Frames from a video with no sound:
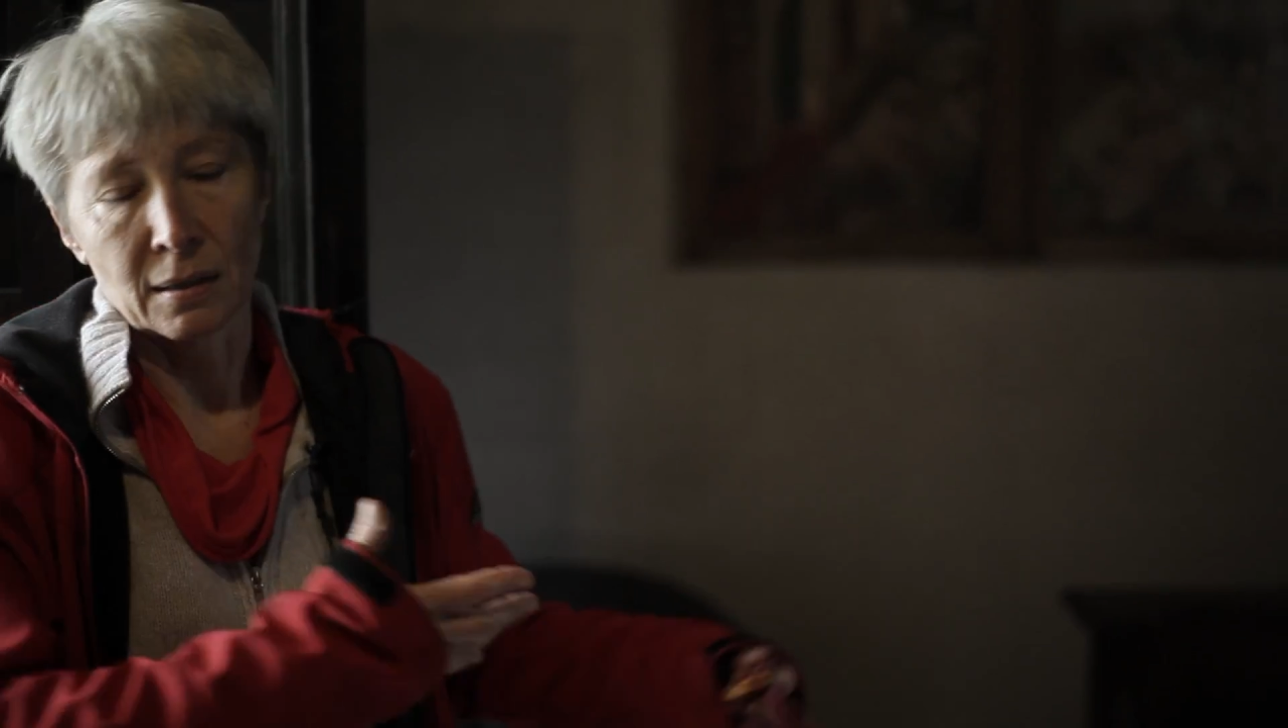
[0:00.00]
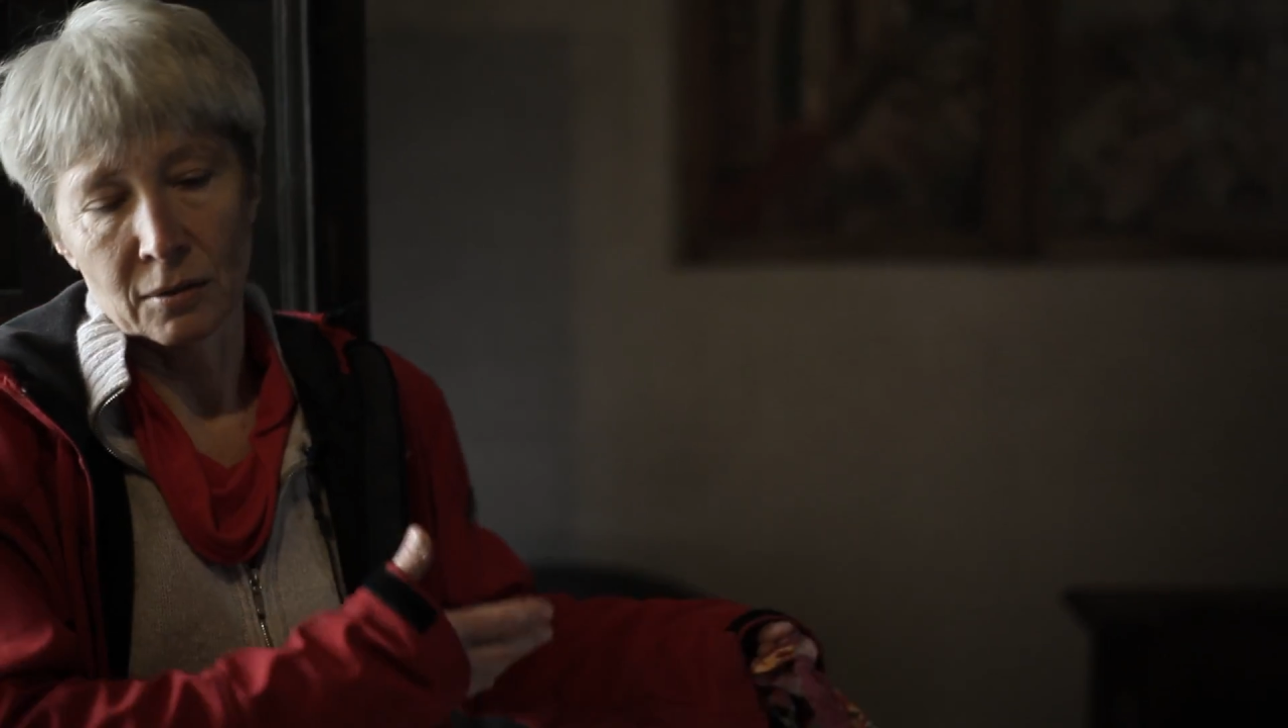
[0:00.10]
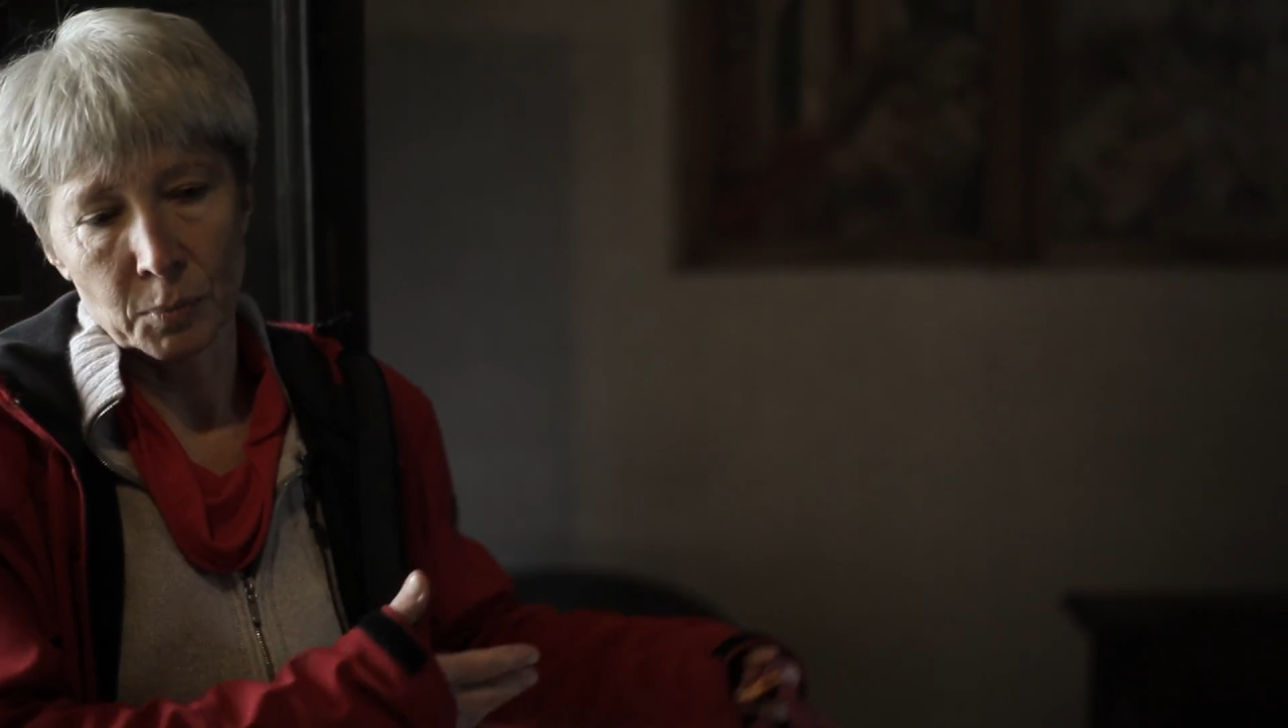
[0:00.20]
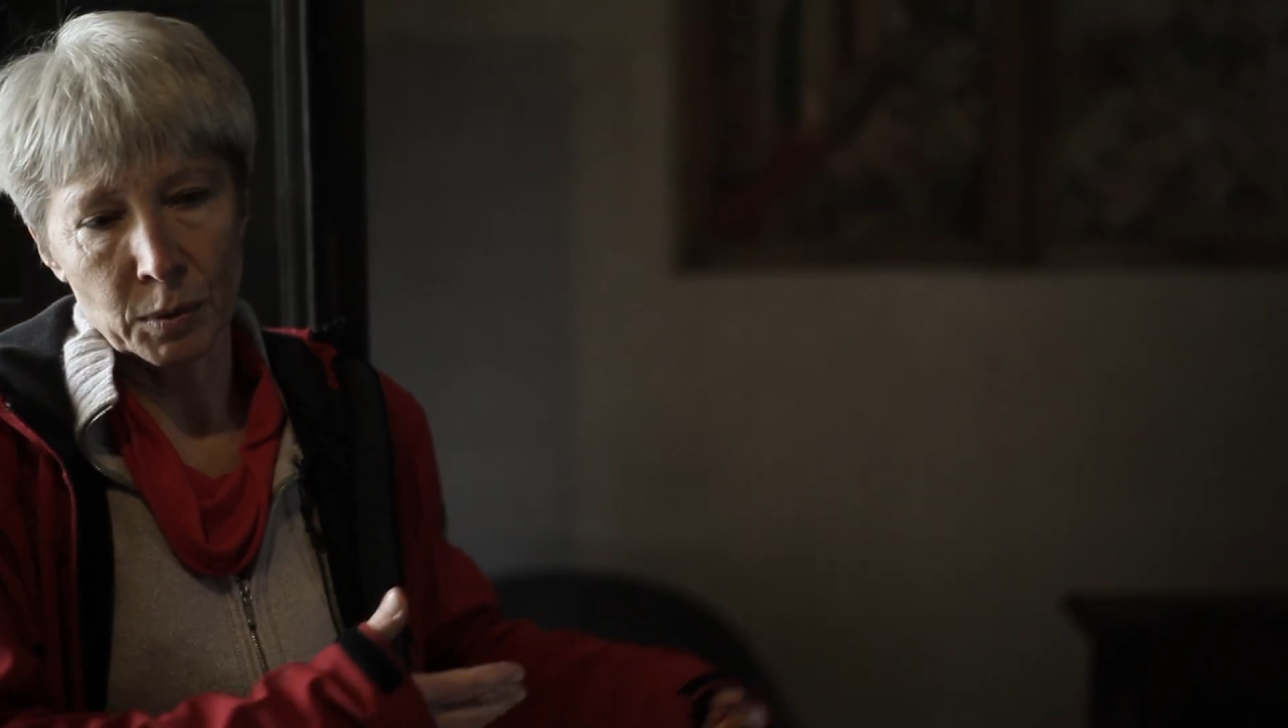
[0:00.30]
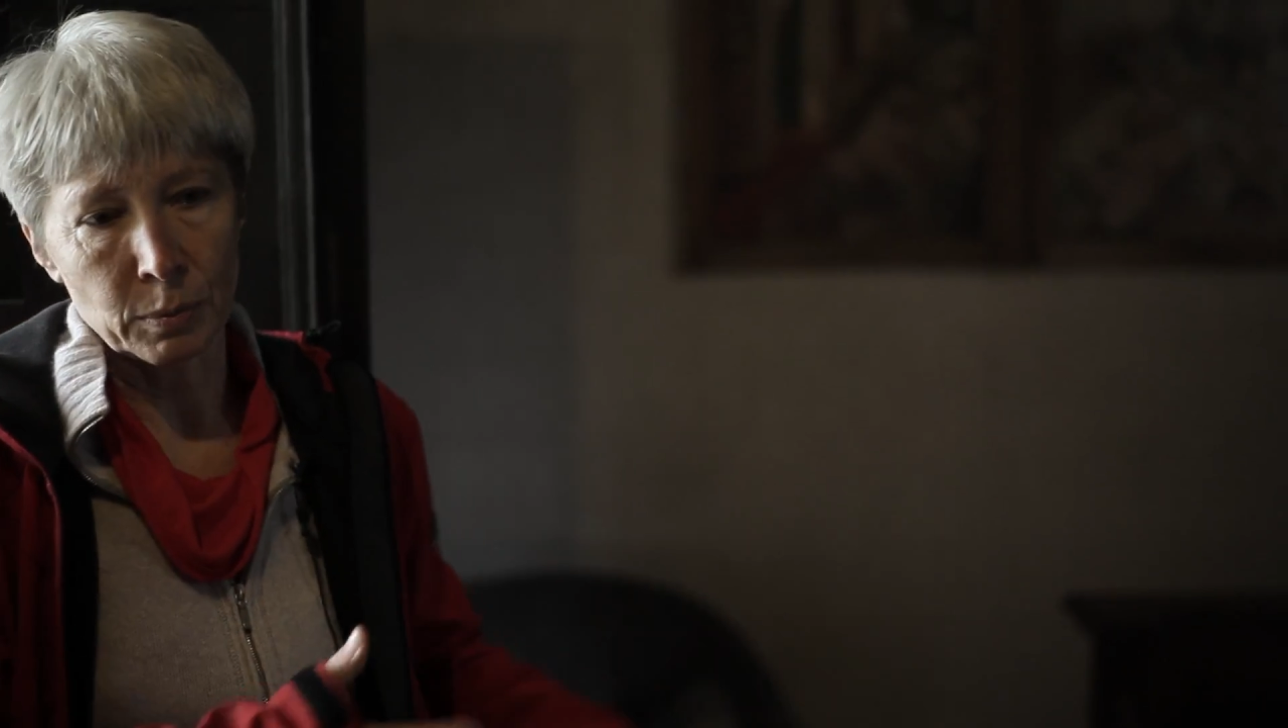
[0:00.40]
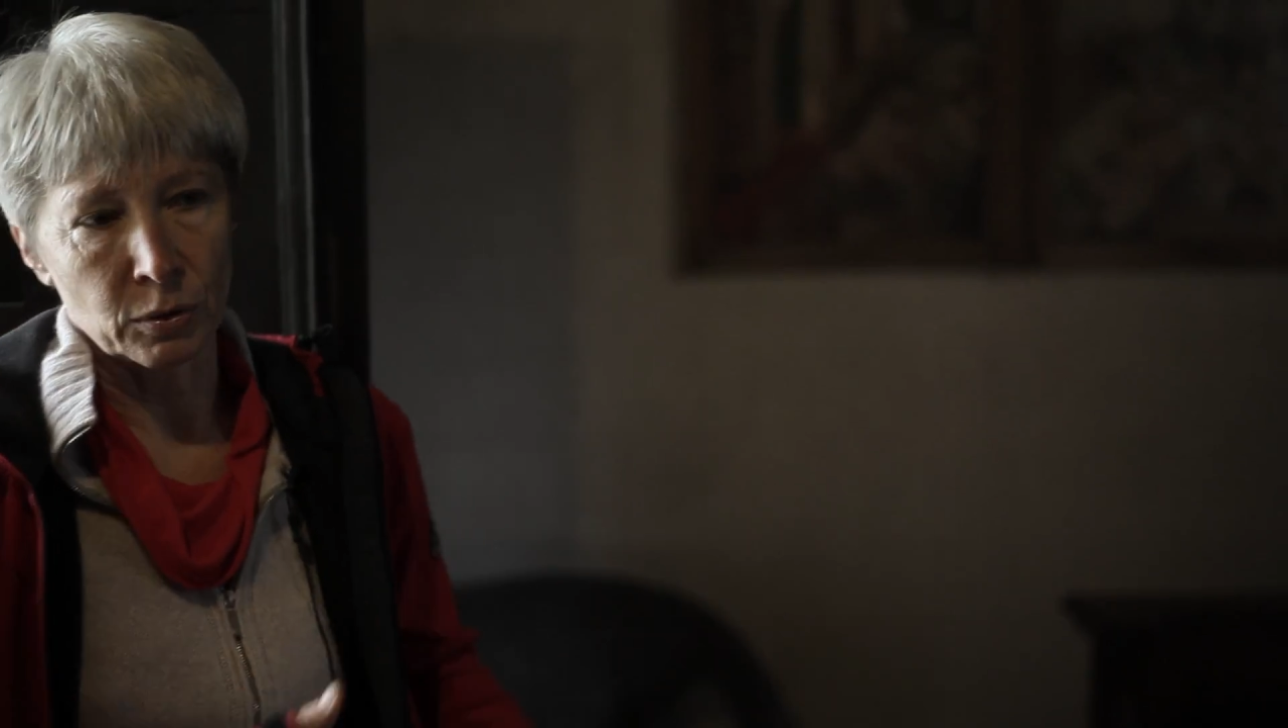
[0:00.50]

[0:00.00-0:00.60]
other people